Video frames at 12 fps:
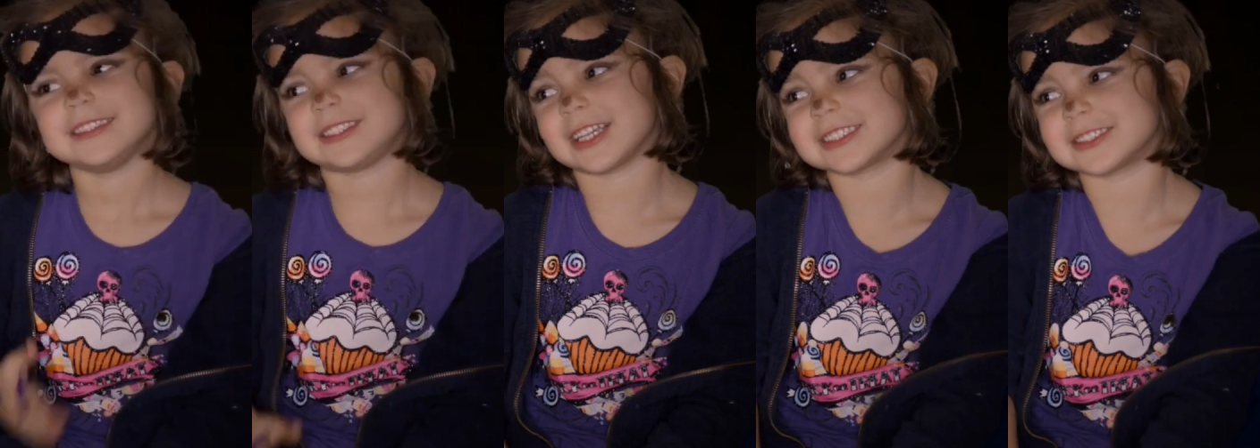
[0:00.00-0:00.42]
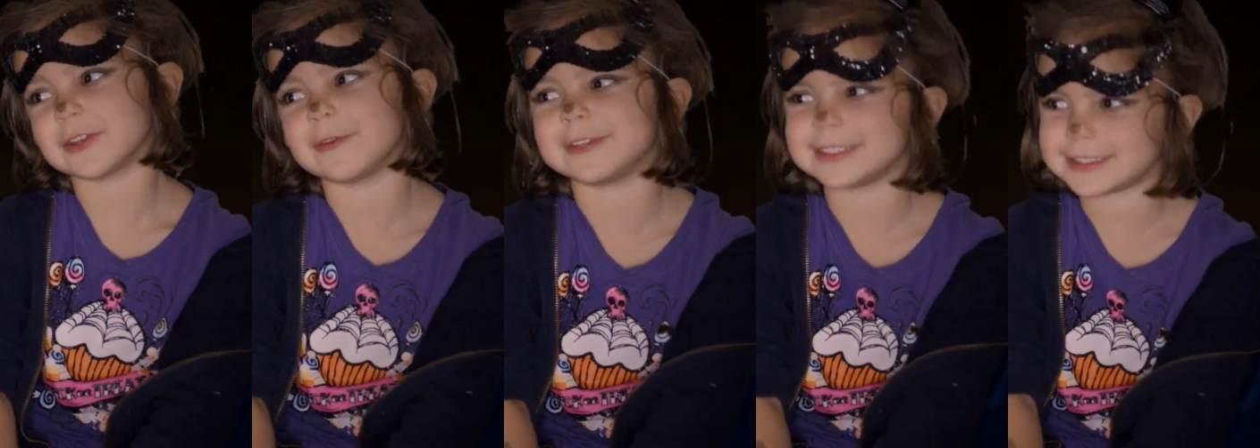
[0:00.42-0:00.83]
just
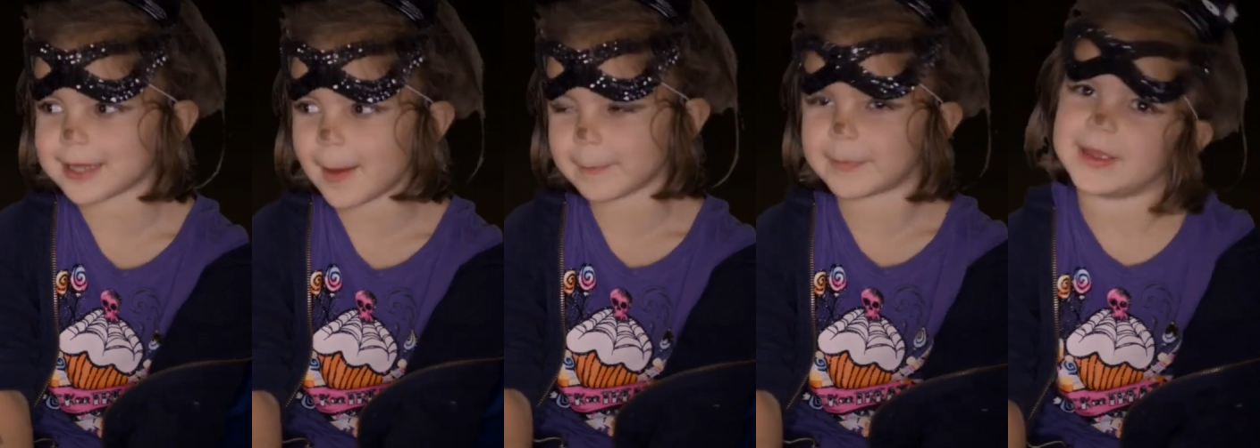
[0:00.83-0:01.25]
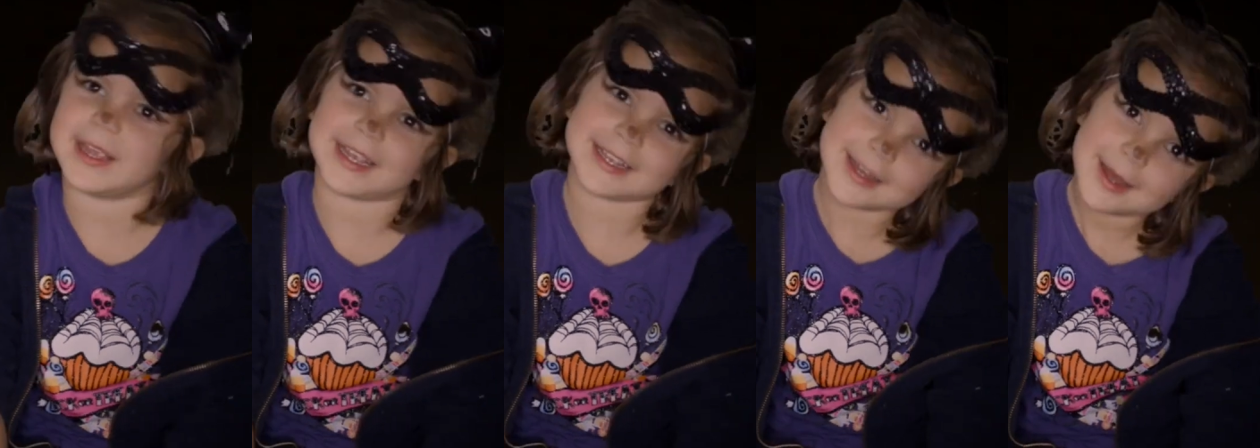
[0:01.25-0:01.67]
doing
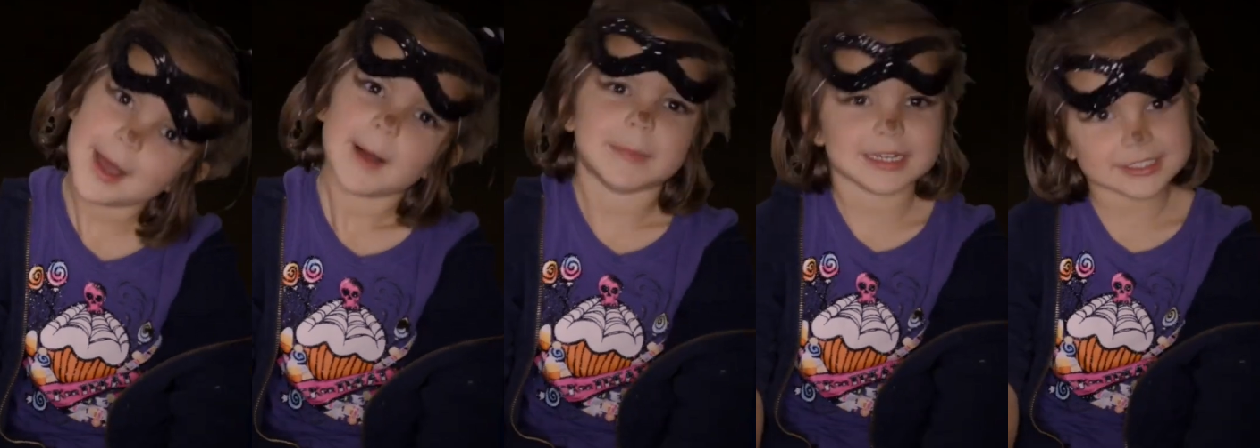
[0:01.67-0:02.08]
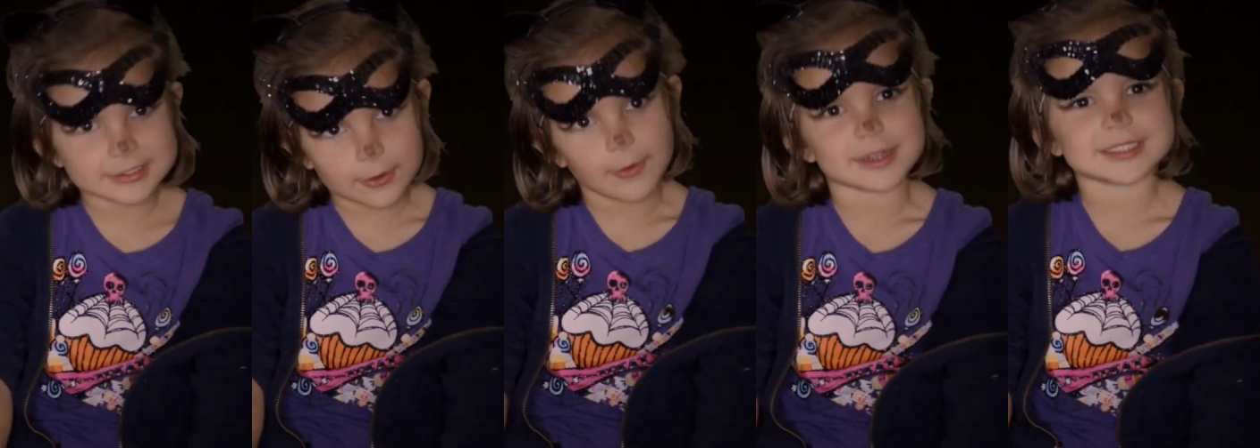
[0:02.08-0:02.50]
something, but
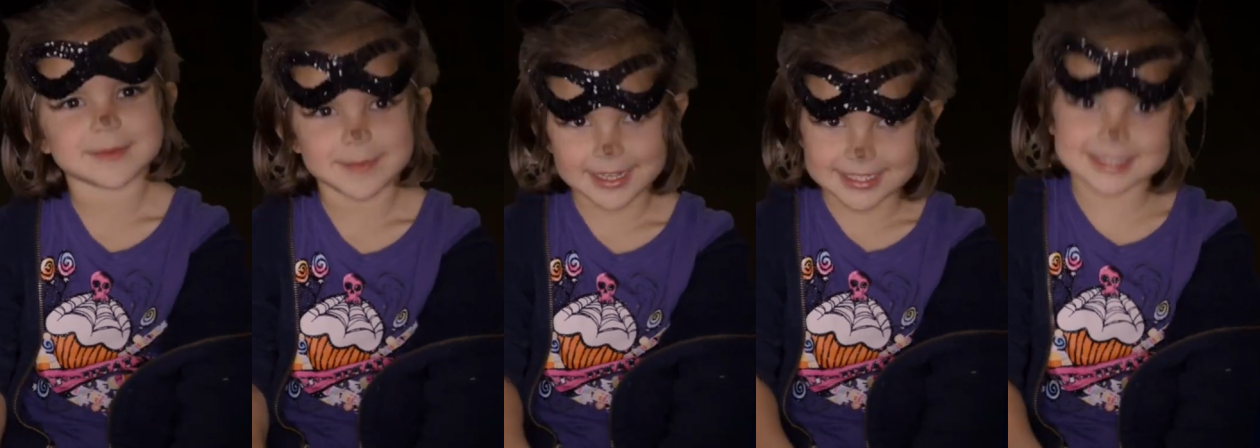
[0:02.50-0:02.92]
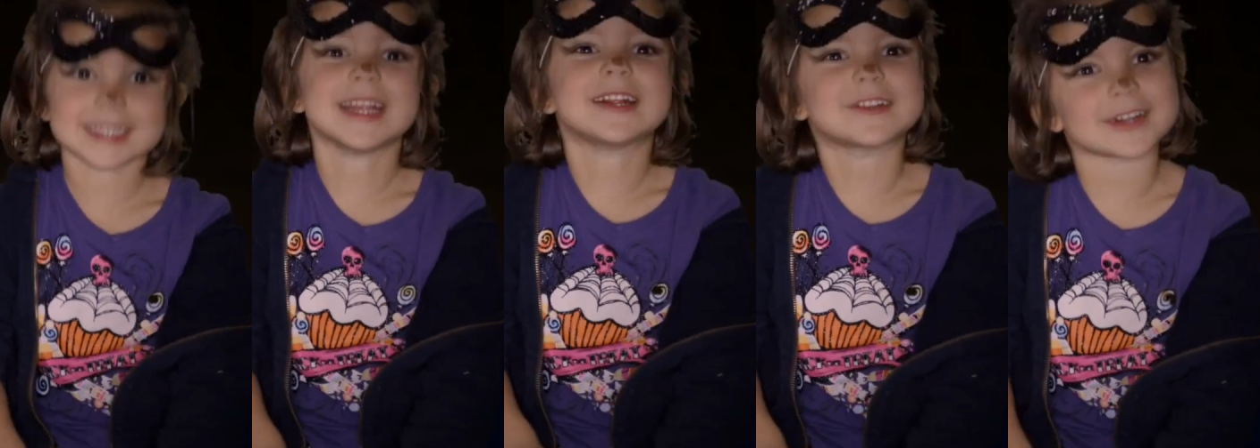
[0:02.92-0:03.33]
it's going to be a
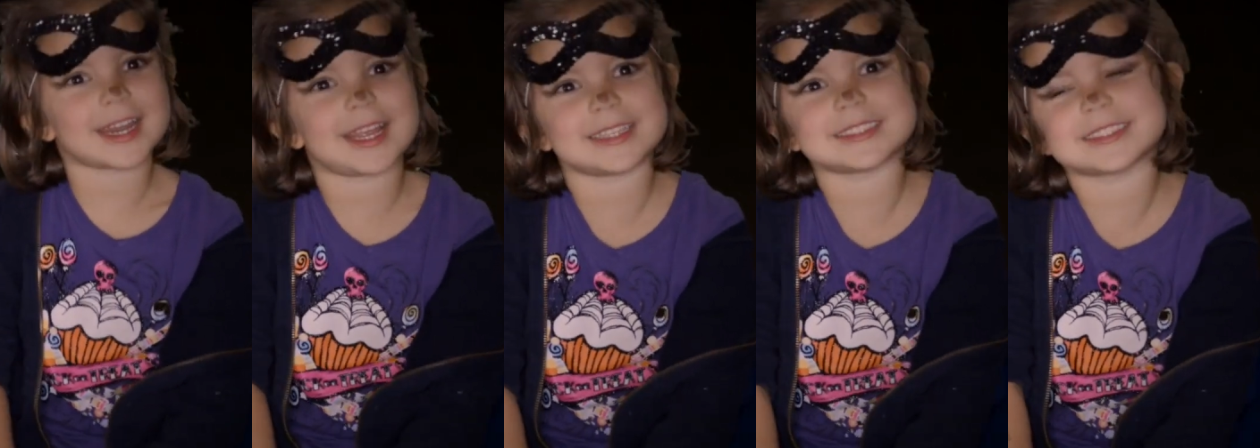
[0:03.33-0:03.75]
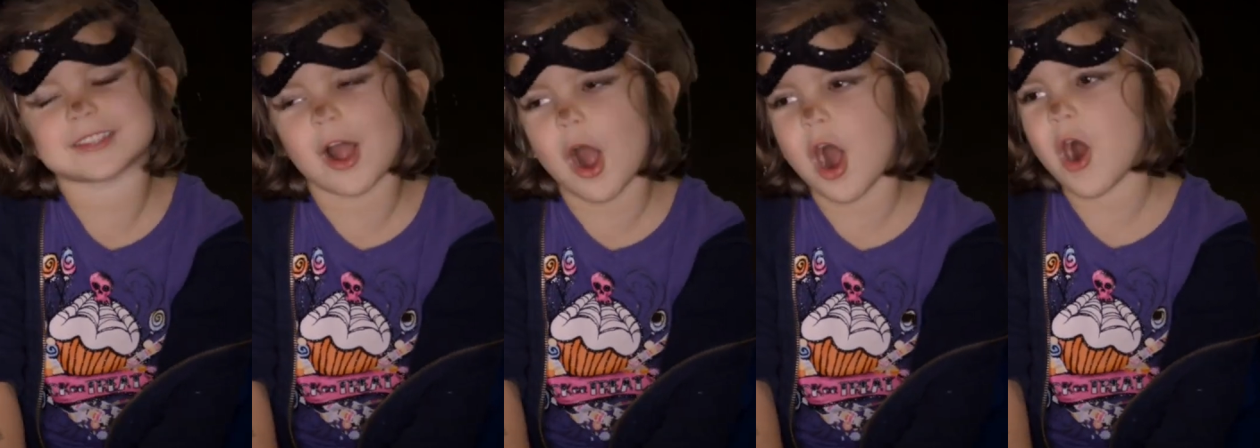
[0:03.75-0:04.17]
secret,
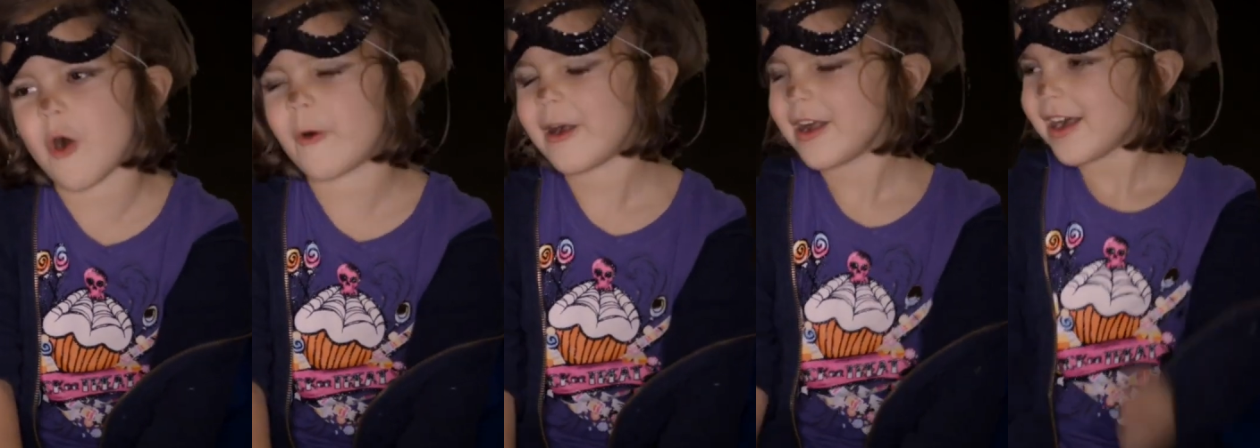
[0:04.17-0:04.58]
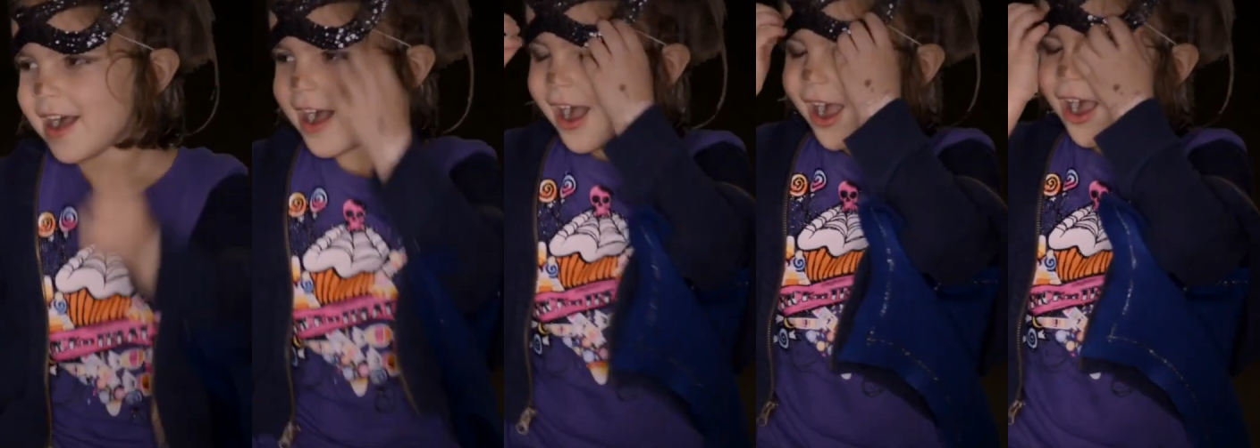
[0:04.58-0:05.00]
so,
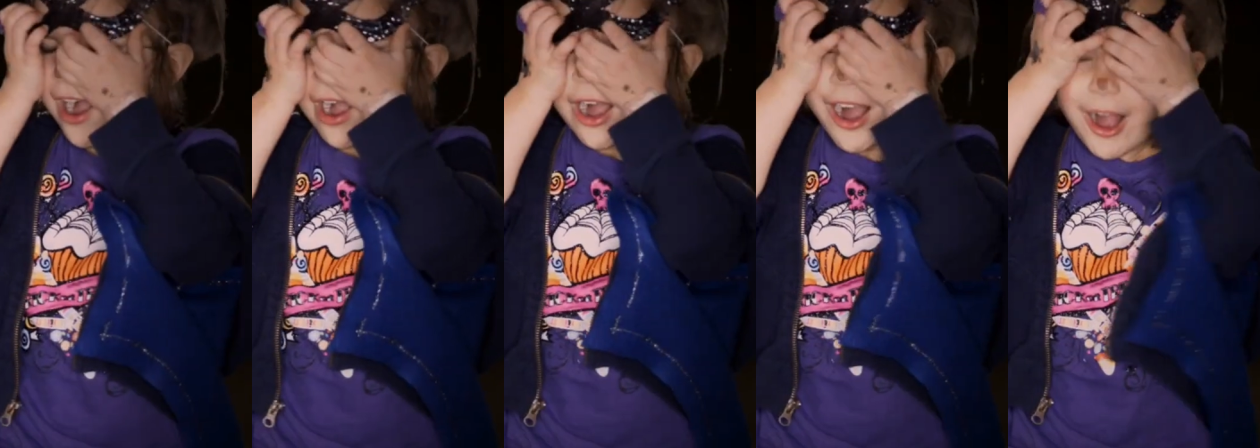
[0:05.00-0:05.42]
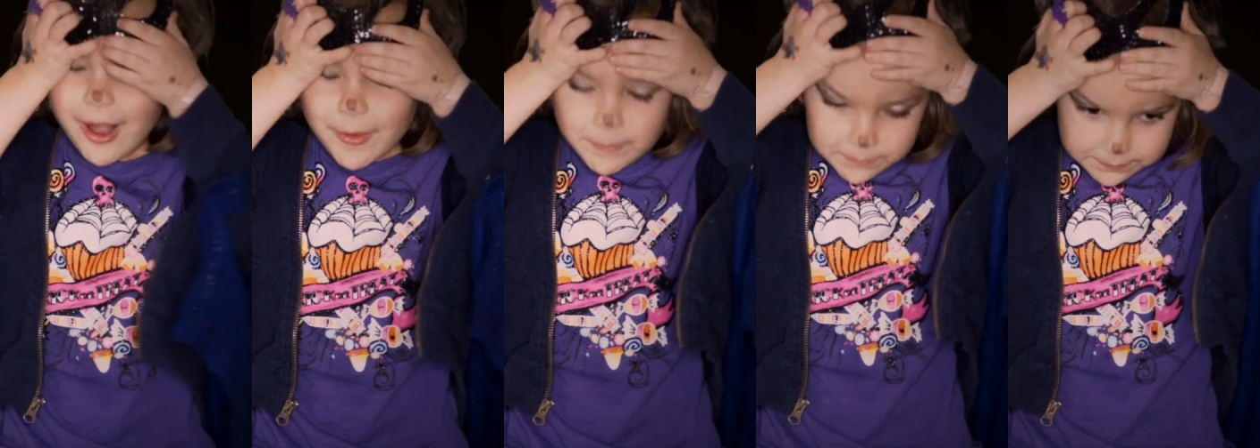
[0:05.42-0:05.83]

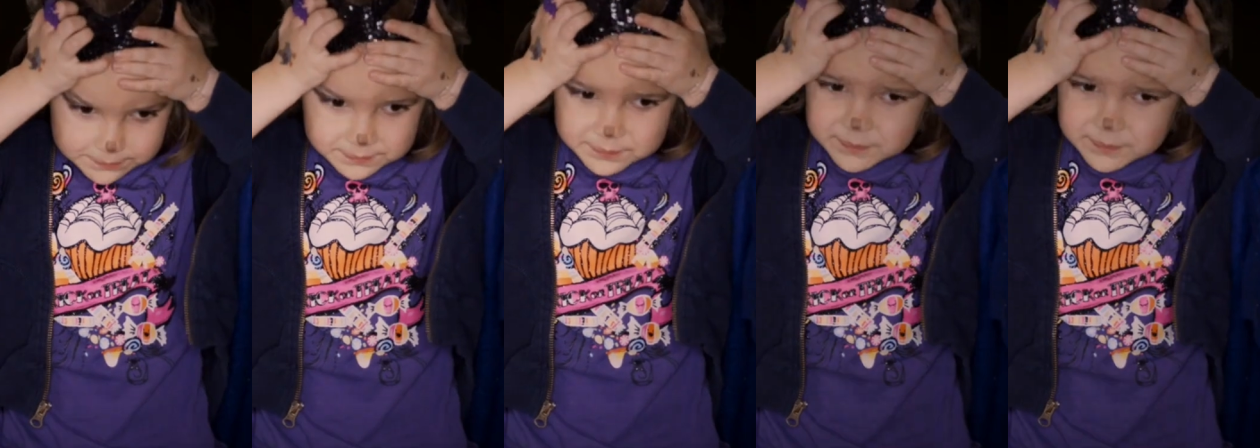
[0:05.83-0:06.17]
fruit